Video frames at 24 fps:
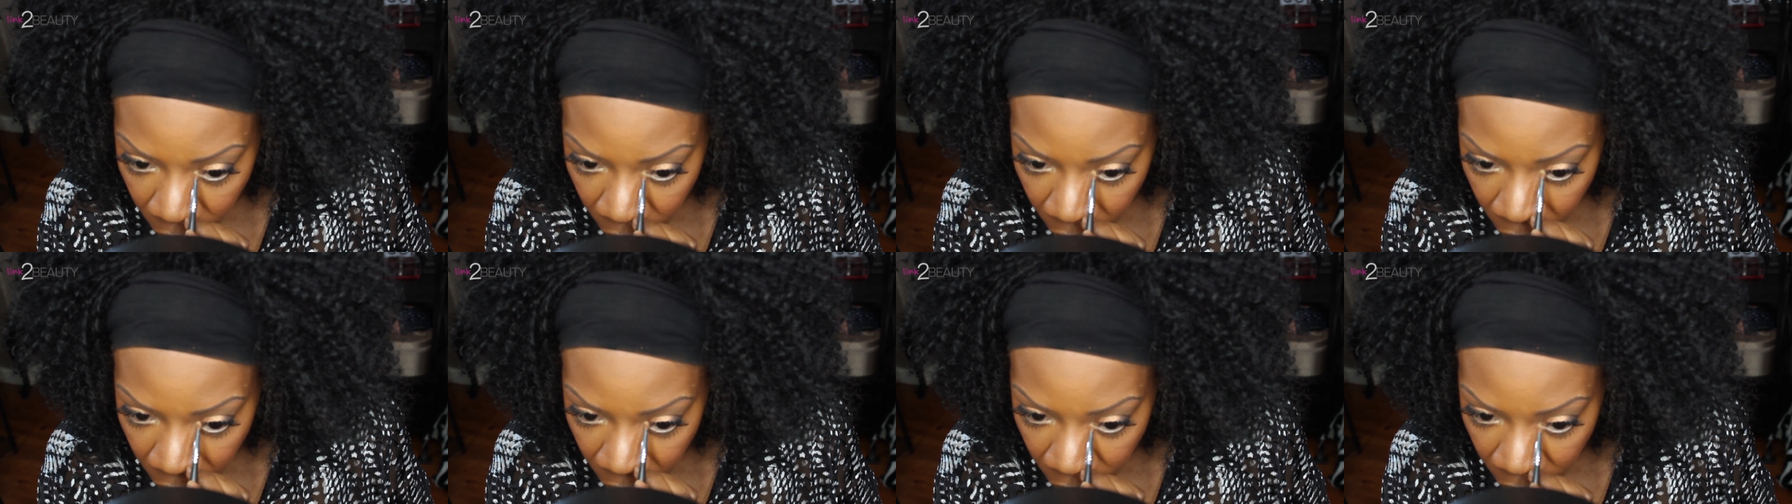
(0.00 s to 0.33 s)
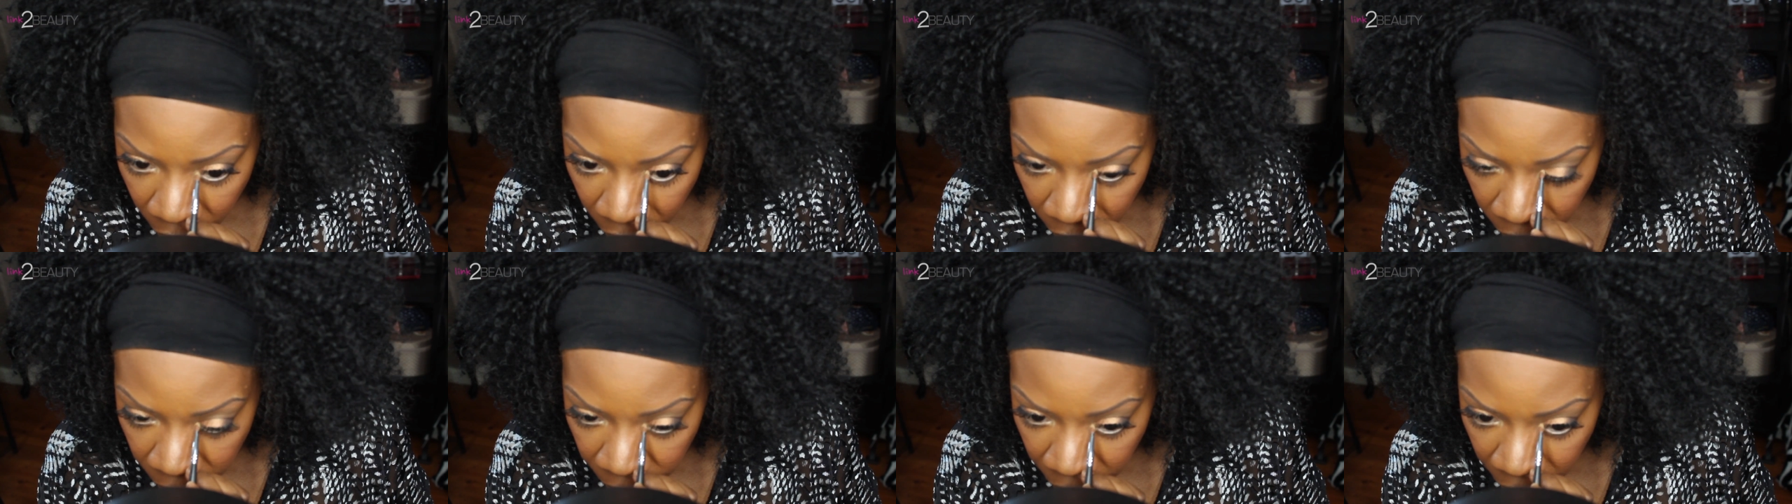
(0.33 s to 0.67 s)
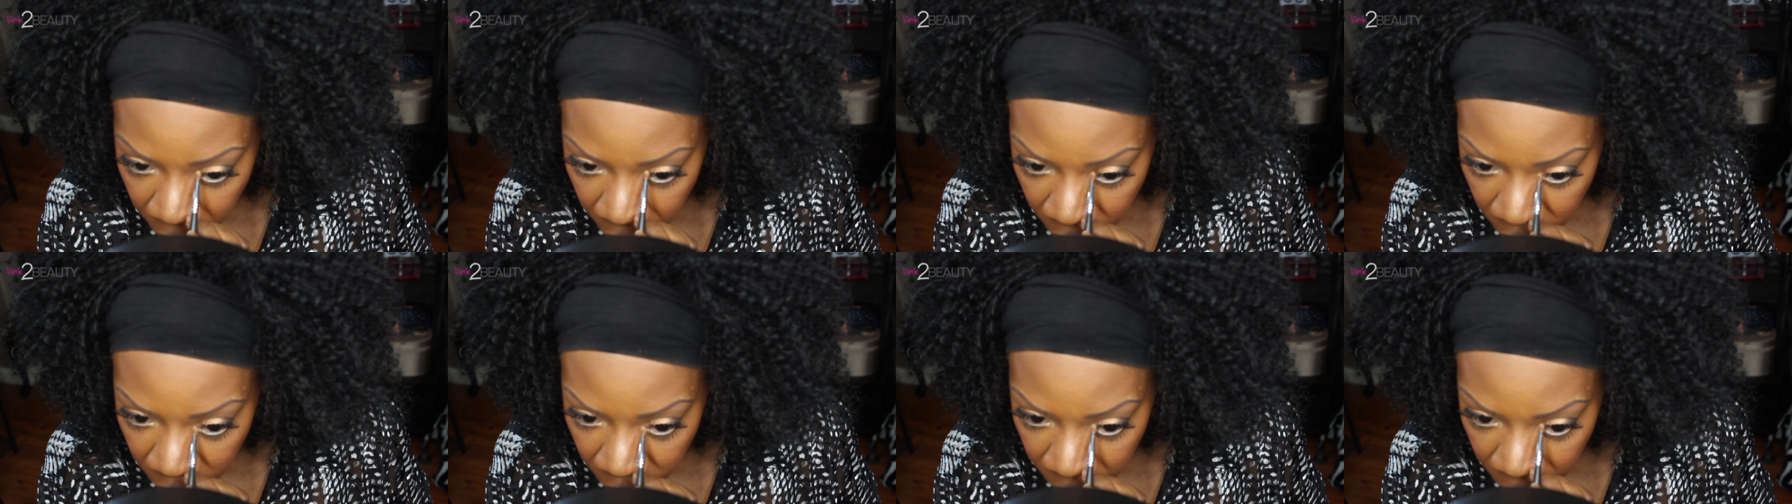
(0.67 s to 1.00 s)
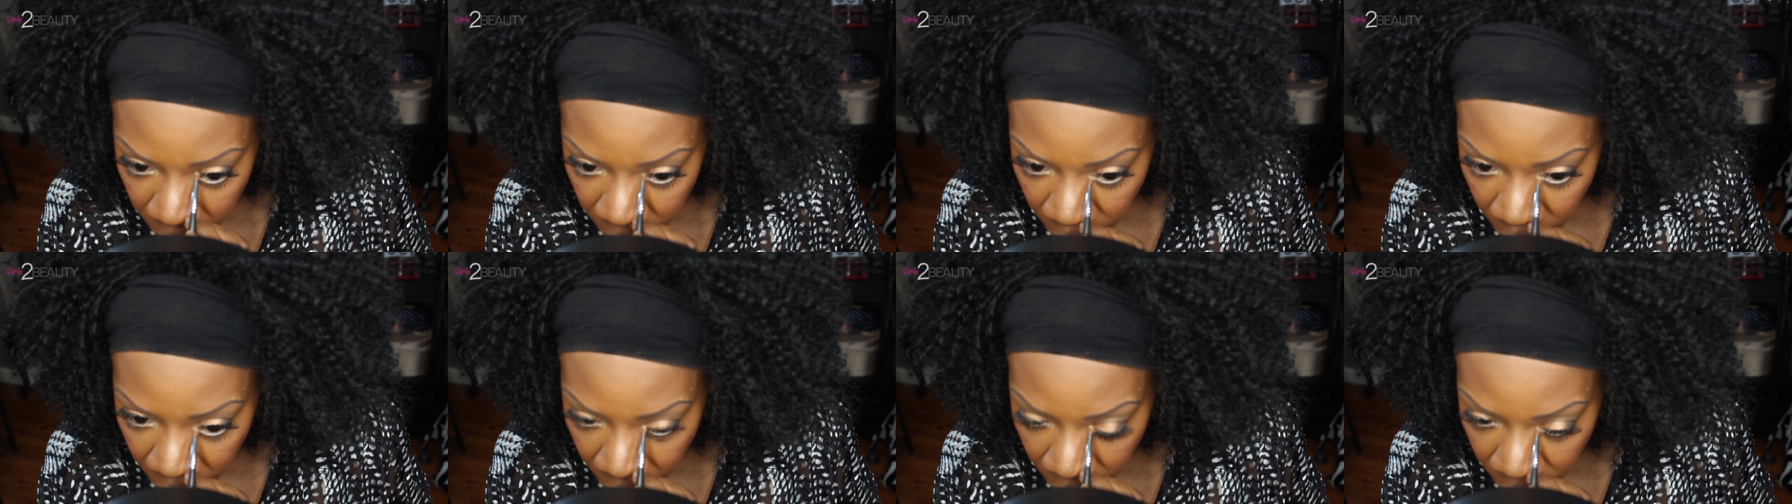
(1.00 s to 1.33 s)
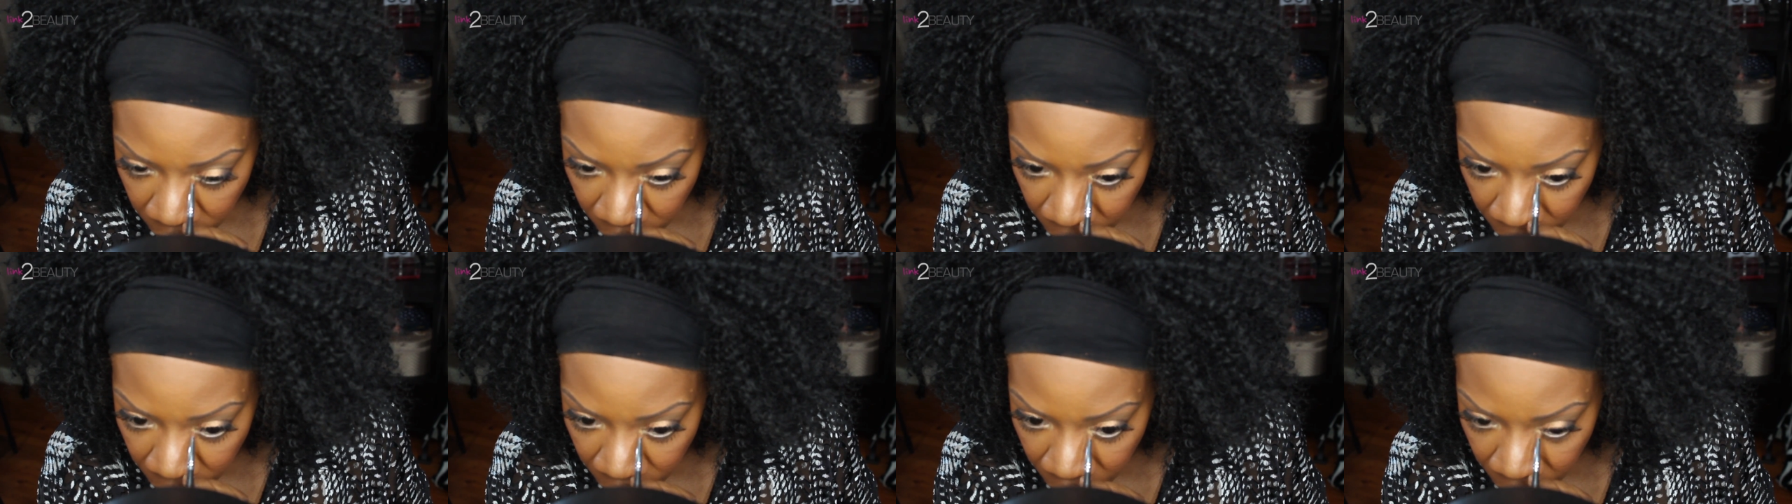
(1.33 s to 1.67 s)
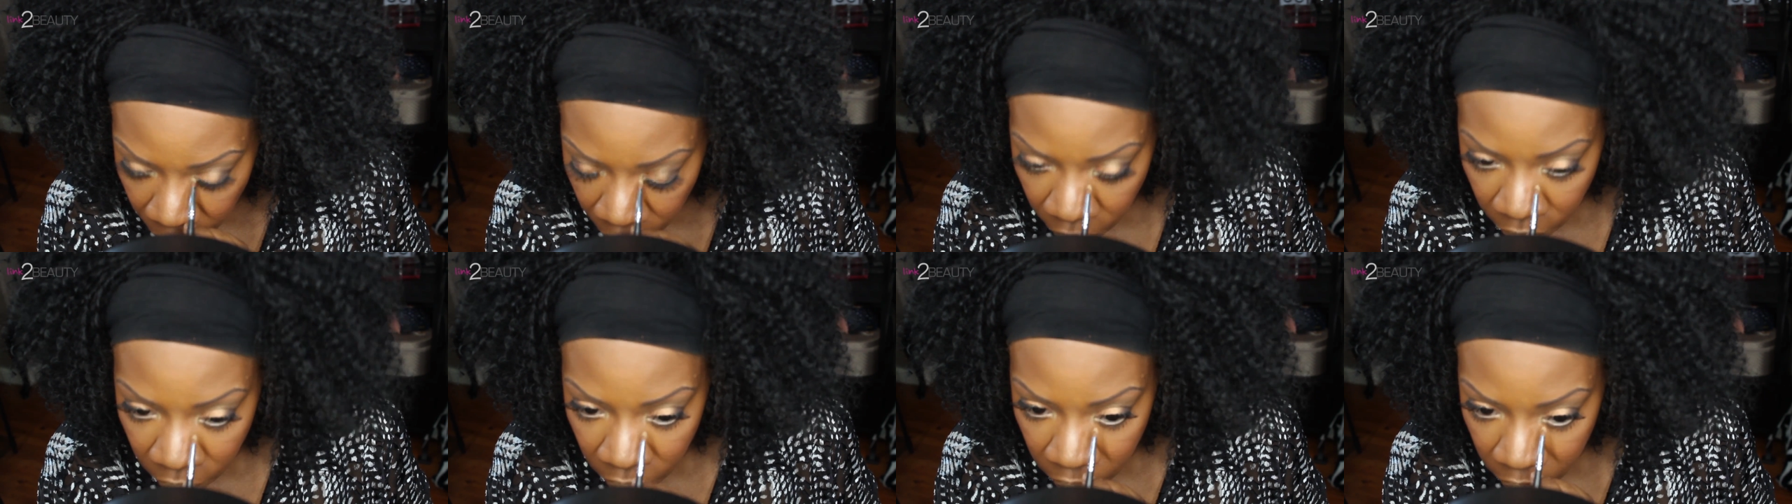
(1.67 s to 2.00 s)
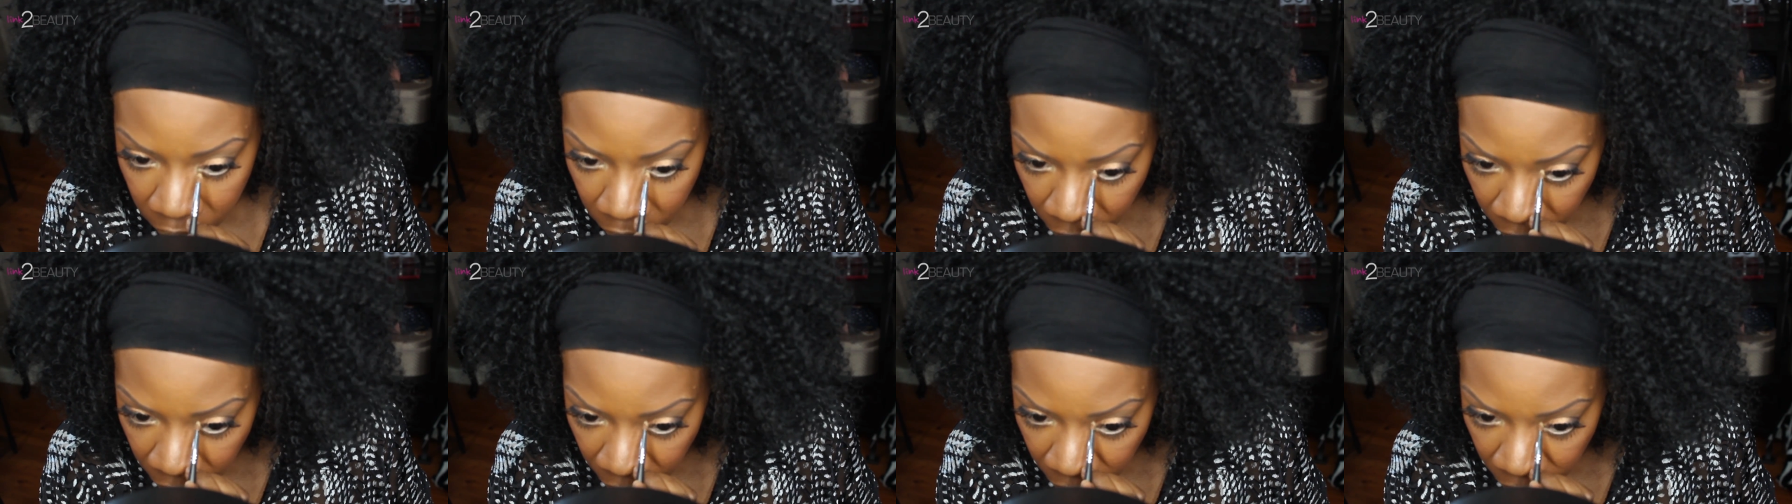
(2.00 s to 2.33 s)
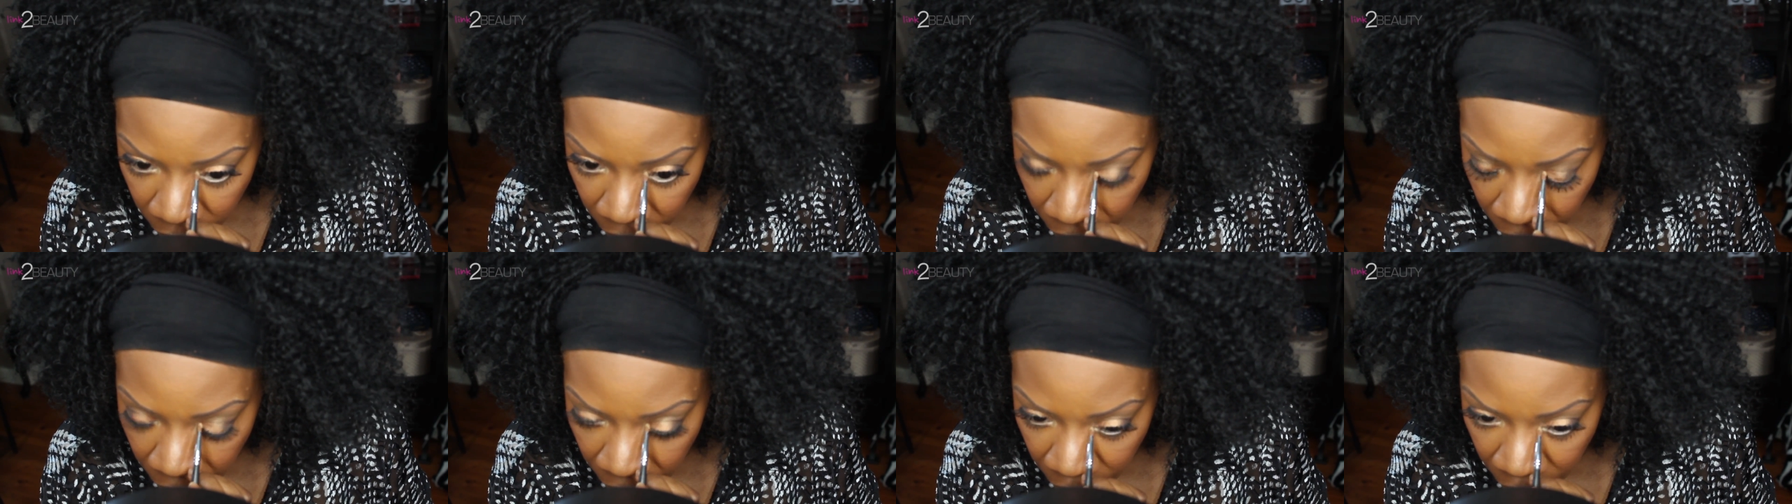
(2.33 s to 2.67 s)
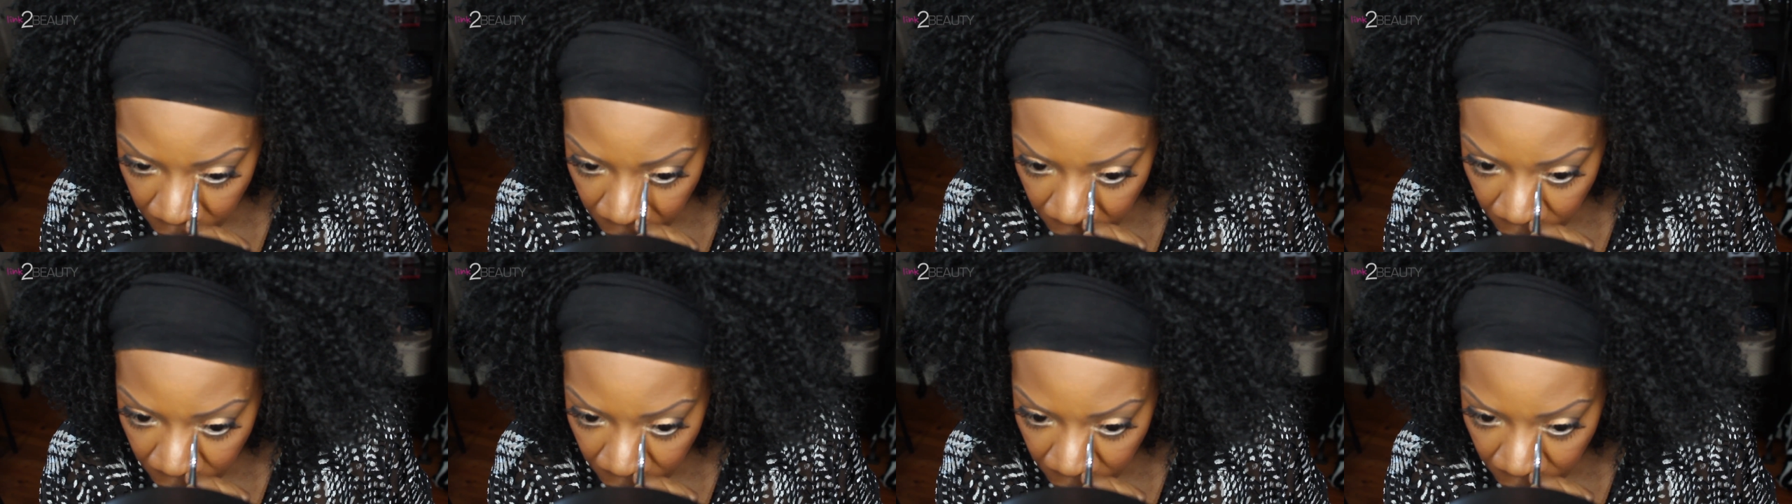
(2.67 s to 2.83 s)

And I kind of blend them together, sort of